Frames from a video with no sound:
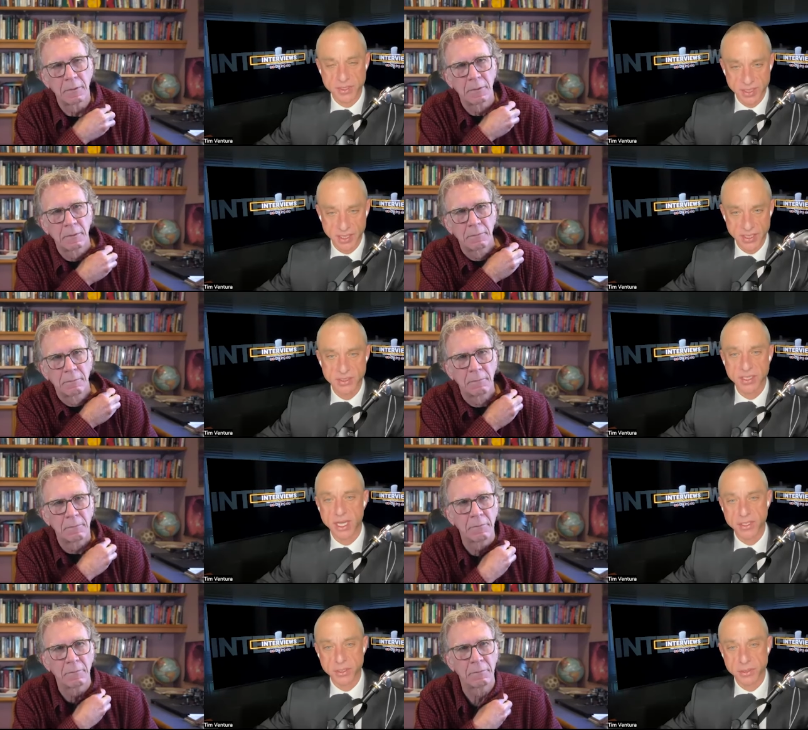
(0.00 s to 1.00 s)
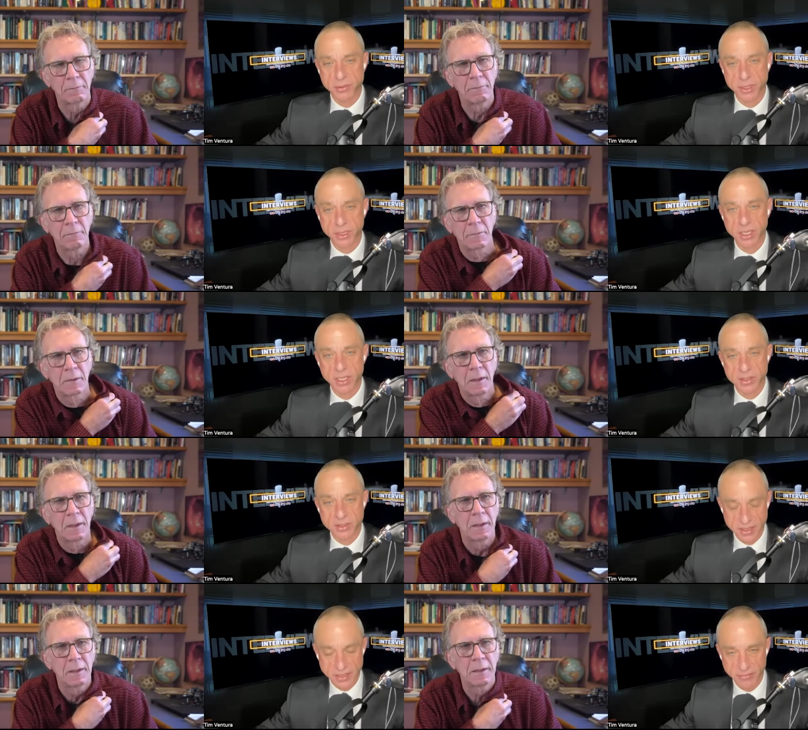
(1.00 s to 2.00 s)
Speaker 1: studies and you're doing
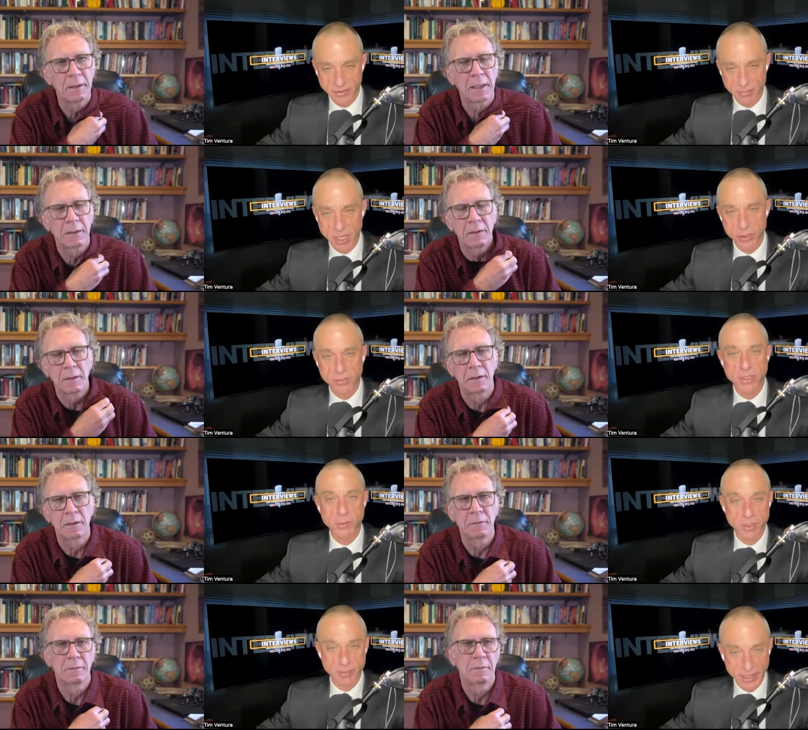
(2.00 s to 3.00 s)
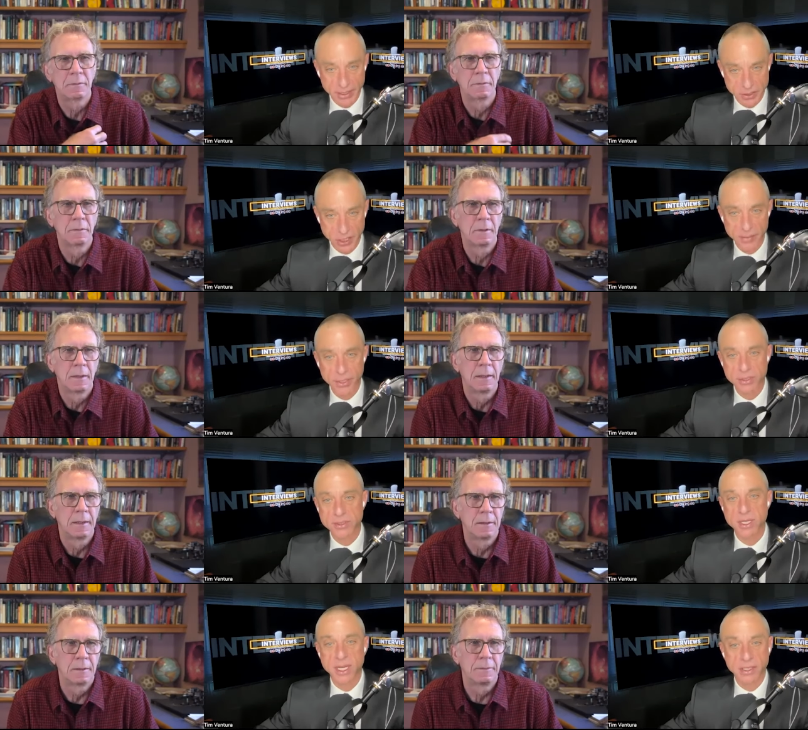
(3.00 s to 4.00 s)
scientific measurements with the
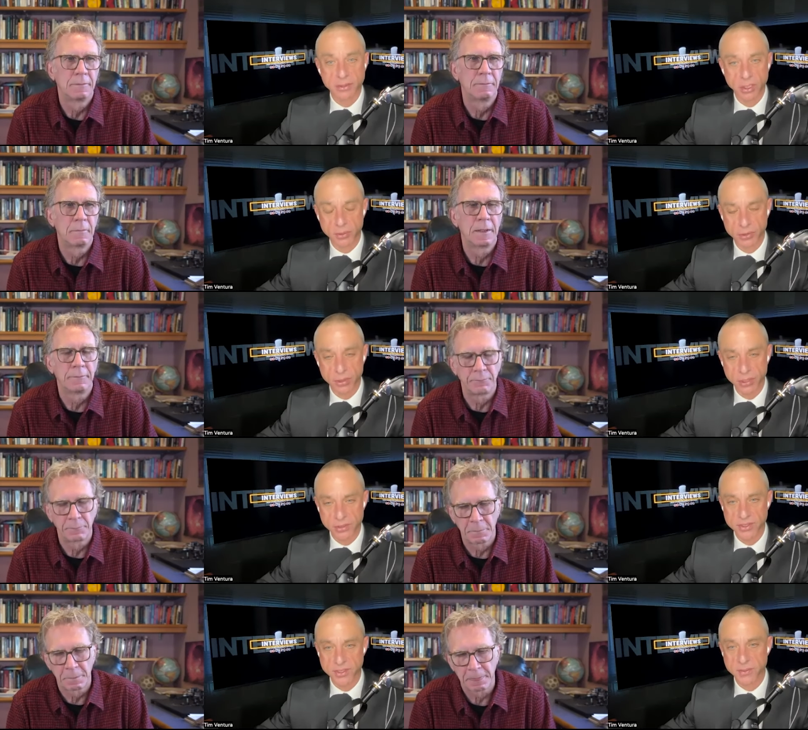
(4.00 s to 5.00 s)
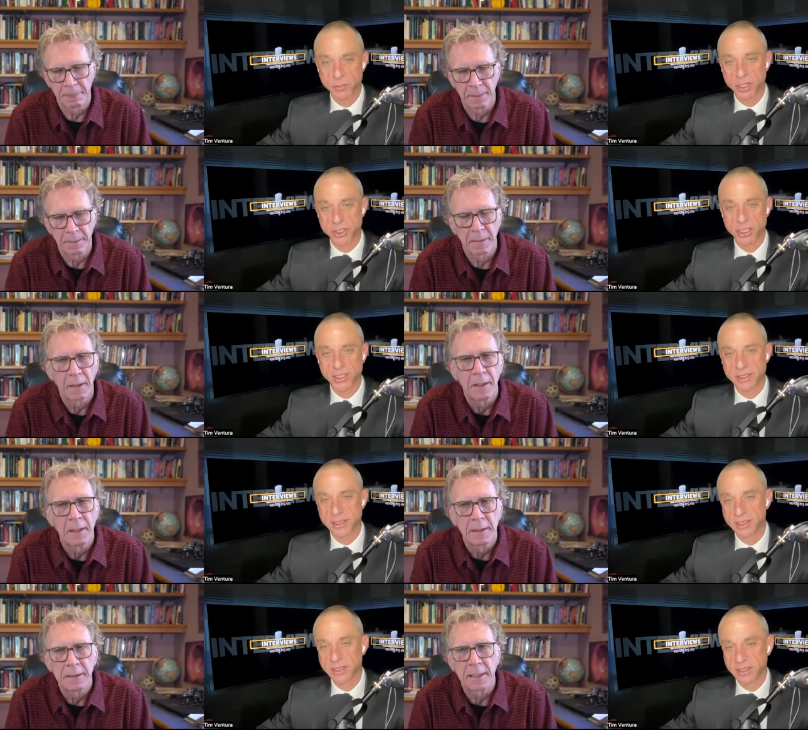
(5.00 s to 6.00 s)
magnetometers and global consciousness project.
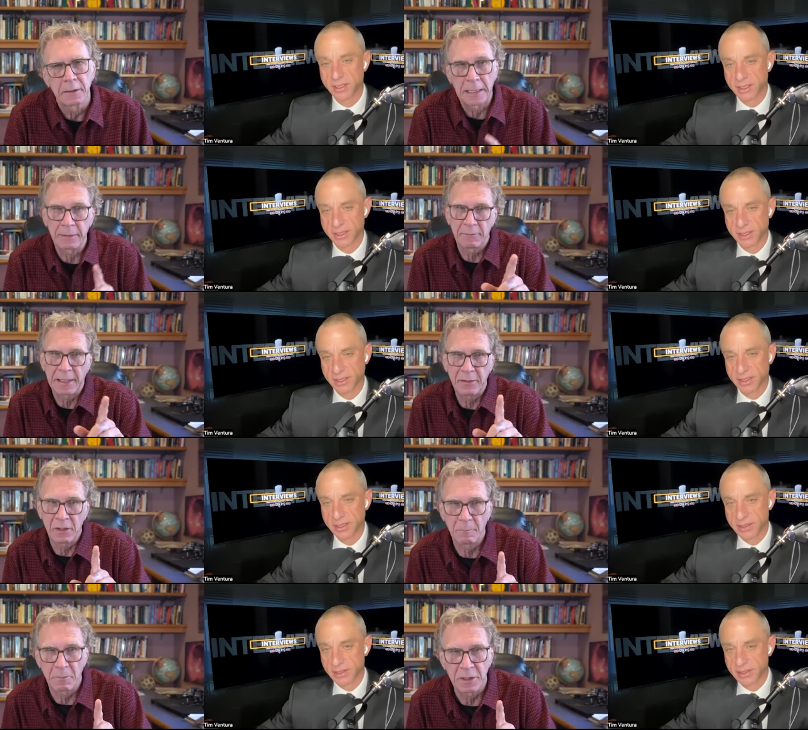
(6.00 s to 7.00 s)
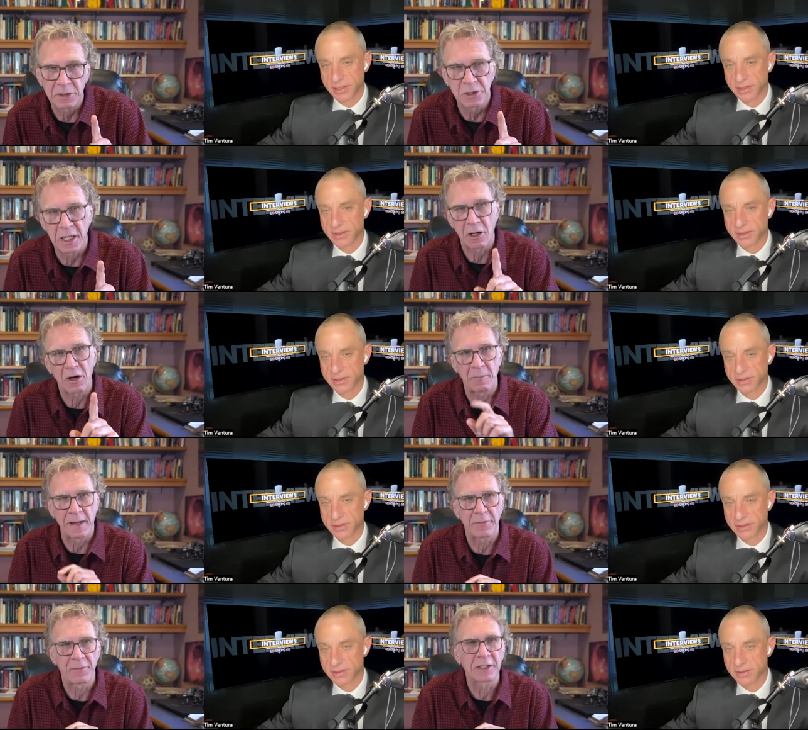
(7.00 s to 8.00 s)
Speaker 2: Yeah, that that number is not
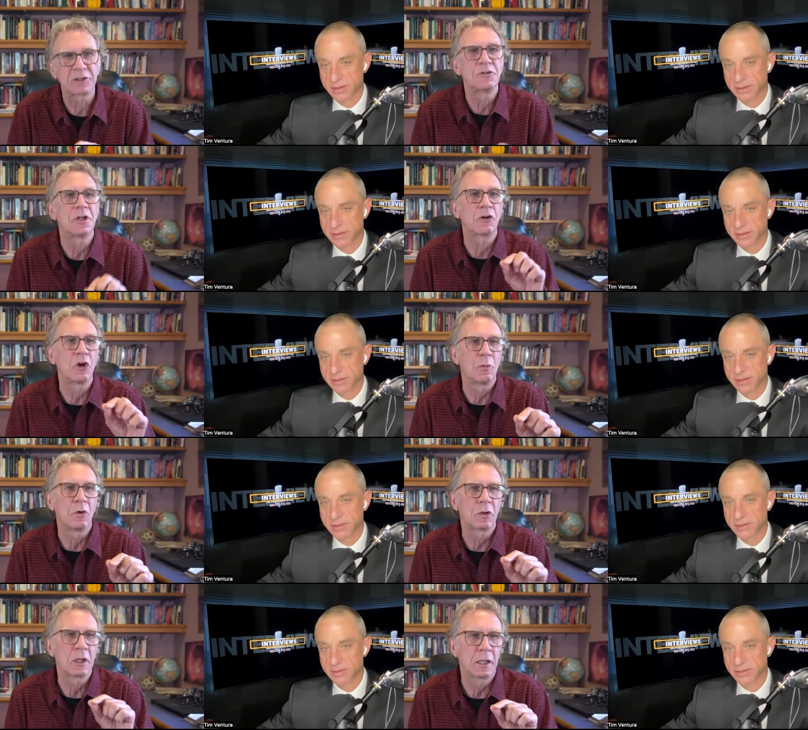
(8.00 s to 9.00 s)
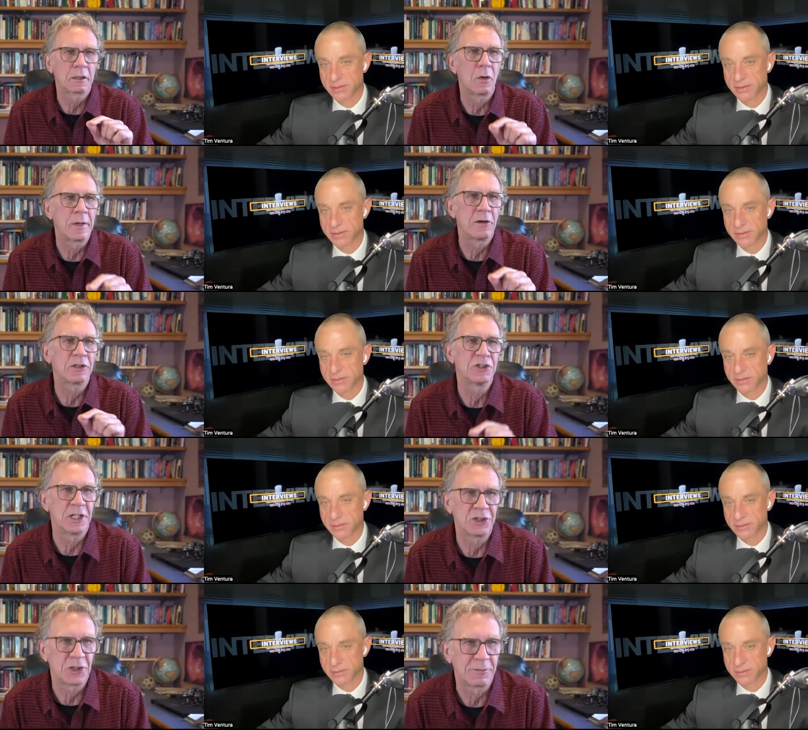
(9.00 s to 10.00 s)
HeartMath. That's the global coherence
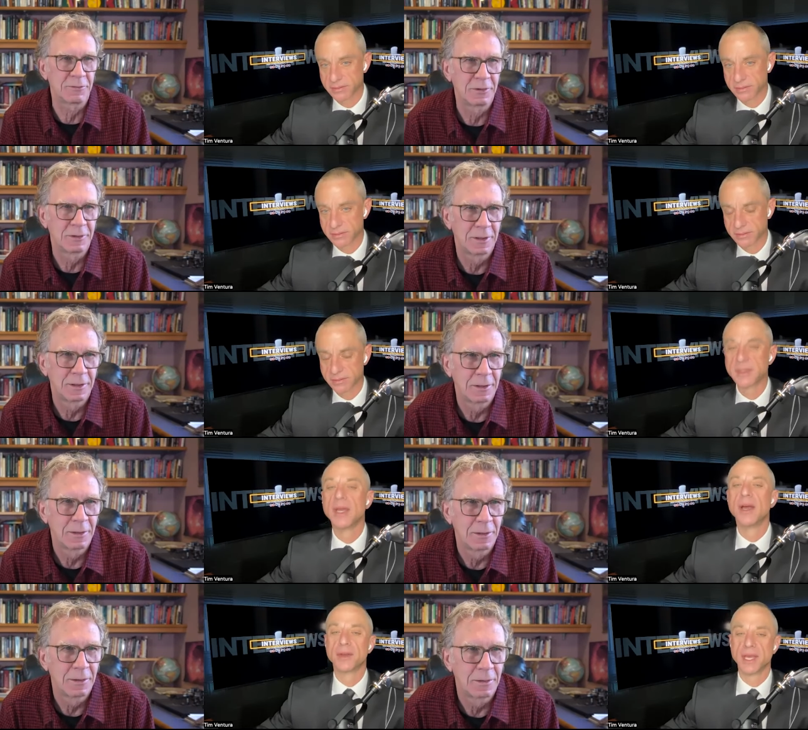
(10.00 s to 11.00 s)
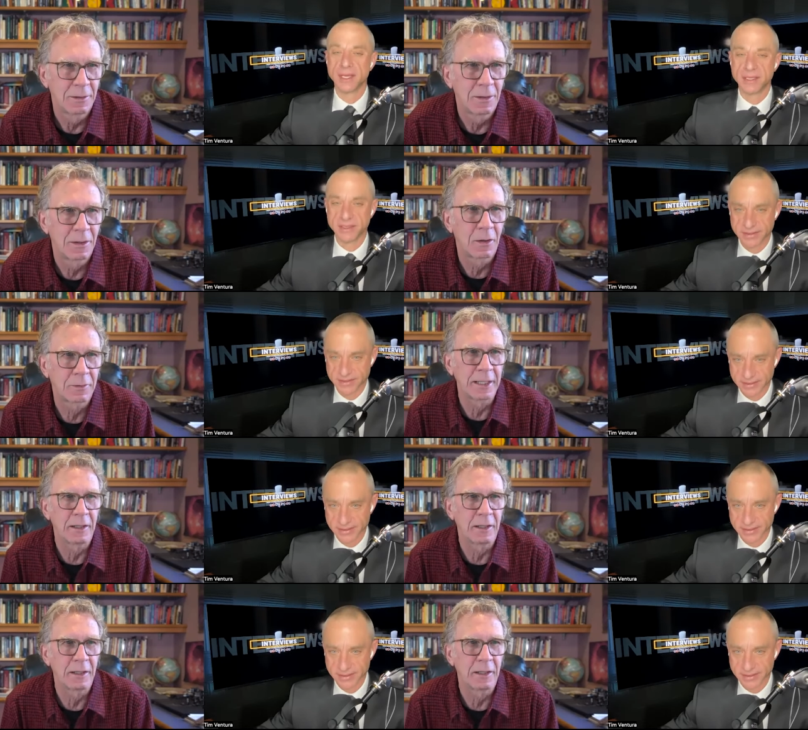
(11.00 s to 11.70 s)
initiative. Okay. Okay,